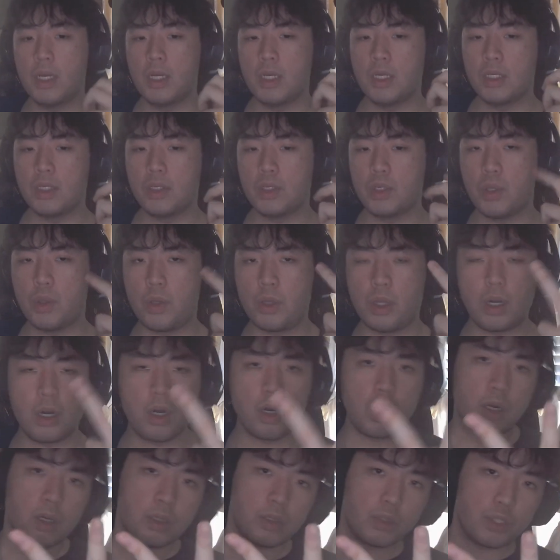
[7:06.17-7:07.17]
So there
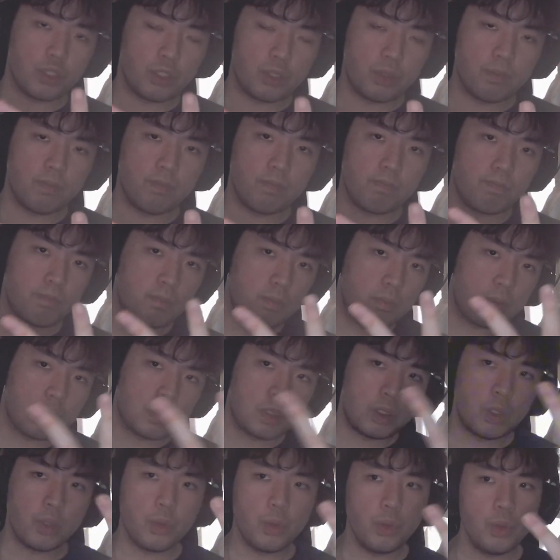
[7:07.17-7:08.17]
are
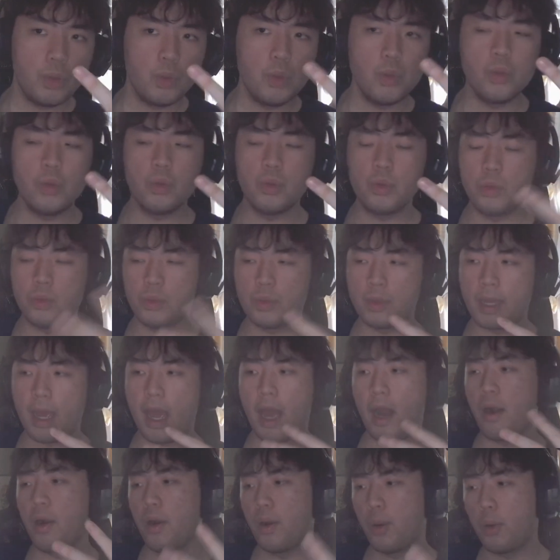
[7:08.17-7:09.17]
2
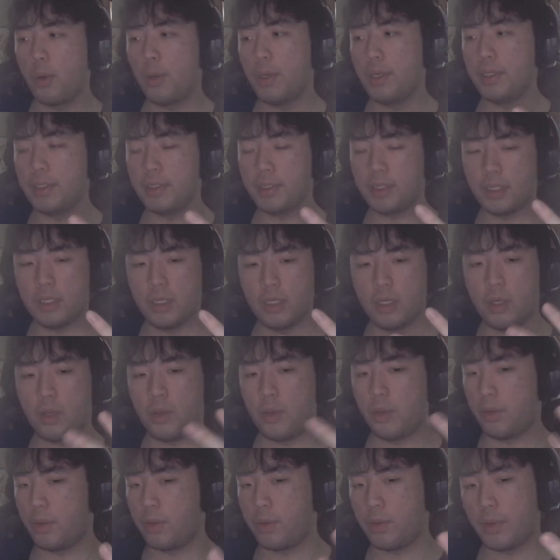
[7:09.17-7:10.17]
categories
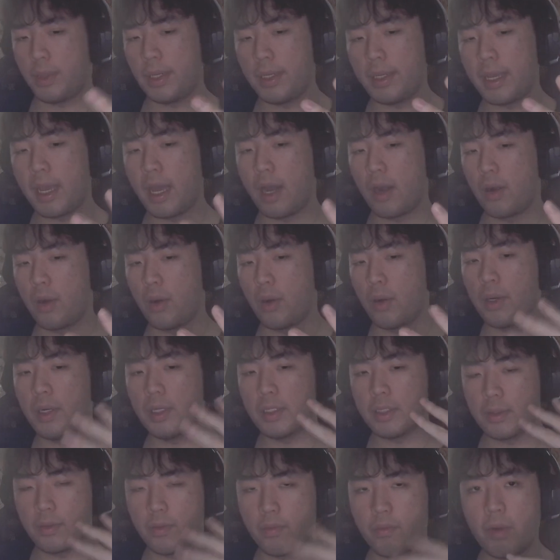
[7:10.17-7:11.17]
or 3
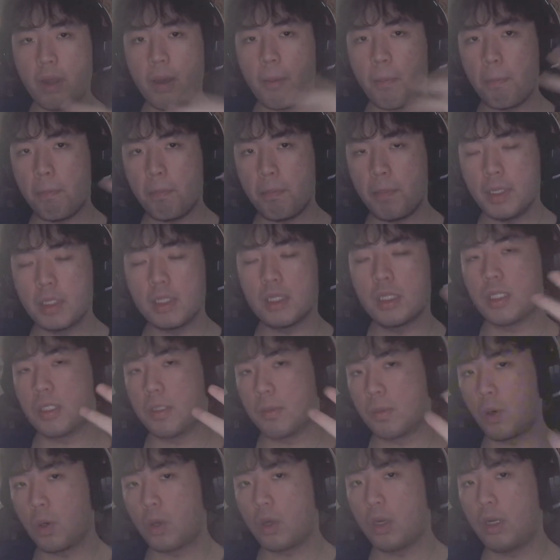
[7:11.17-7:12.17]
categories that business
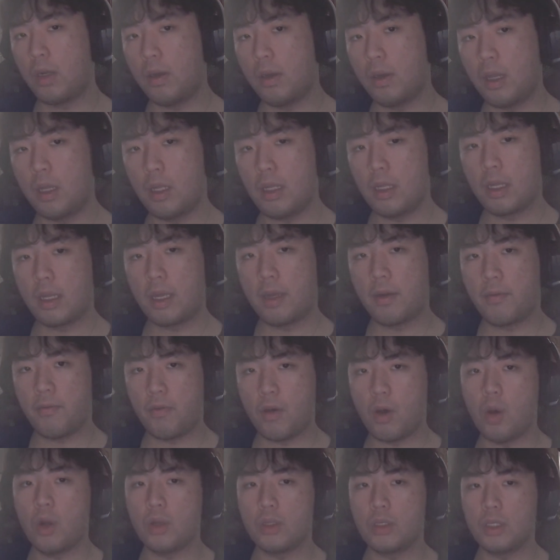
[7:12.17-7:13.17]
broker can
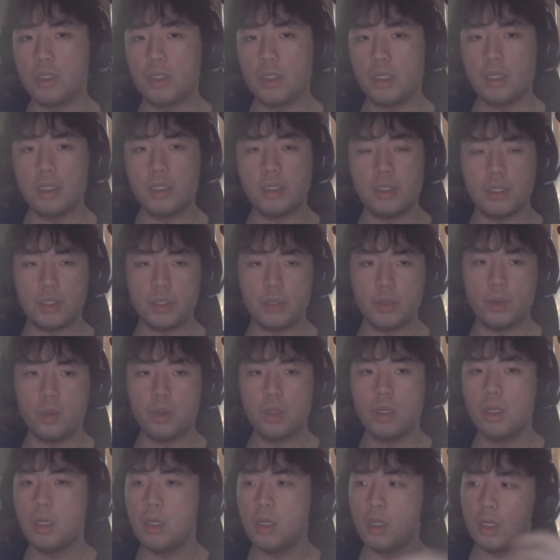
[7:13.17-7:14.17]
fall into:
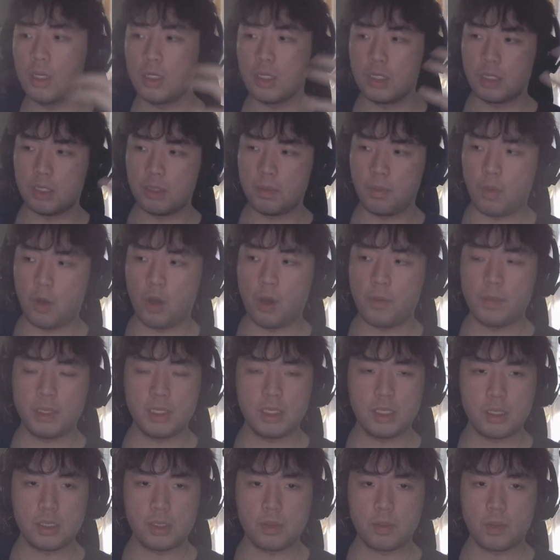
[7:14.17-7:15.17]
small
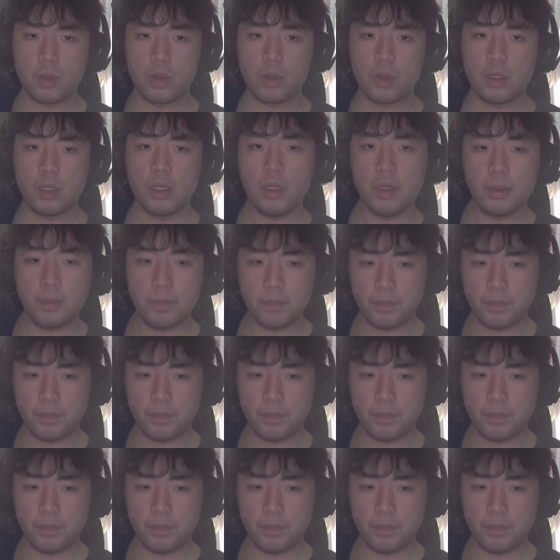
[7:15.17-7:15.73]
business broker,